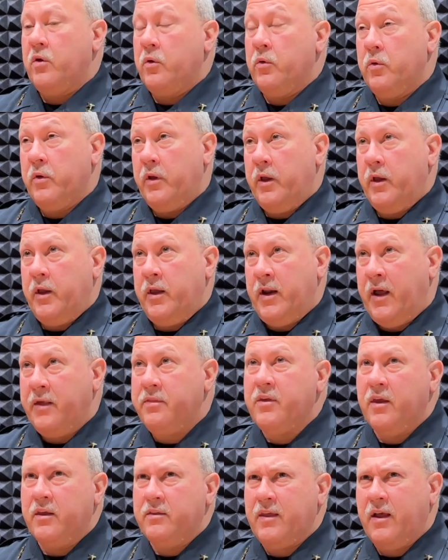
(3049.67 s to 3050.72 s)
and I
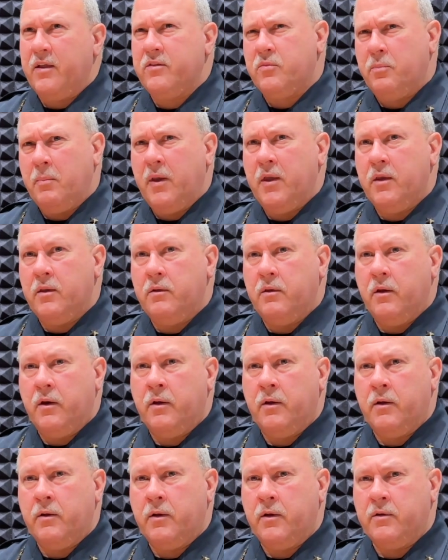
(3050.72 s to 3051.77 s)
think that's made
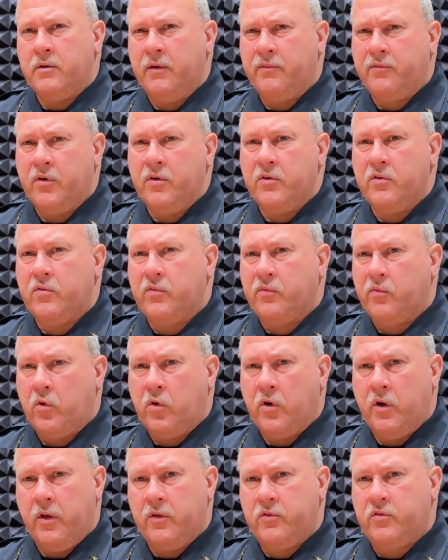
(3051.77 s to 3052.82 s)
a difference for
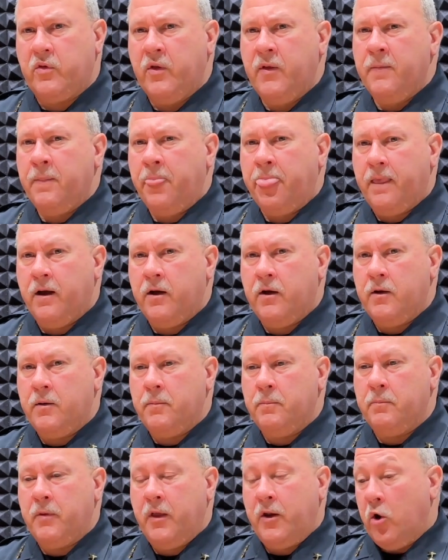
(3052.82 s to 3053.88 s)
us,
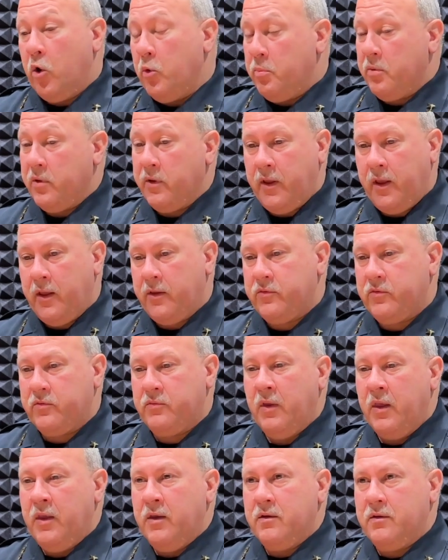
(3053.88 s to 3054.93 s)
and hopefully has
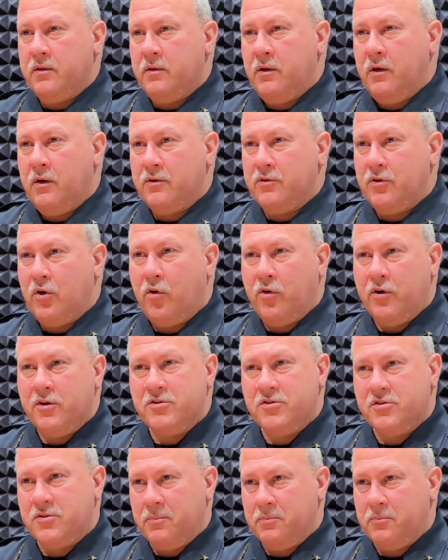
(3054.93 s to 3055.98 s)

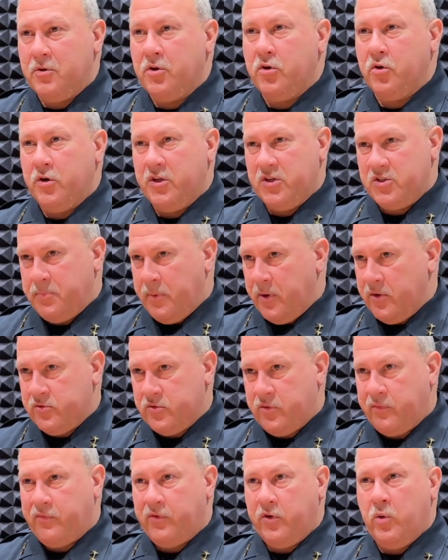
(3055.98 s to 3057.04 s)
garnished some good exposure
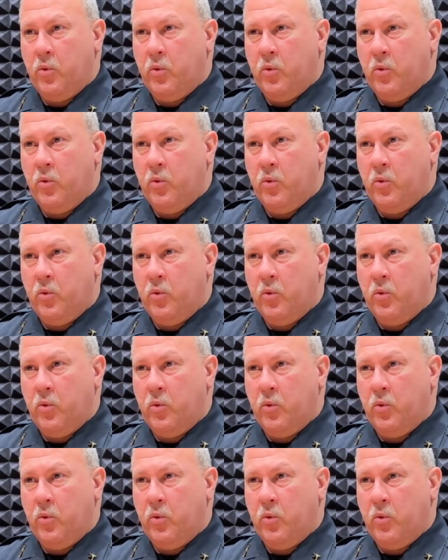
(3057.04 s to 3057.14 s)
for you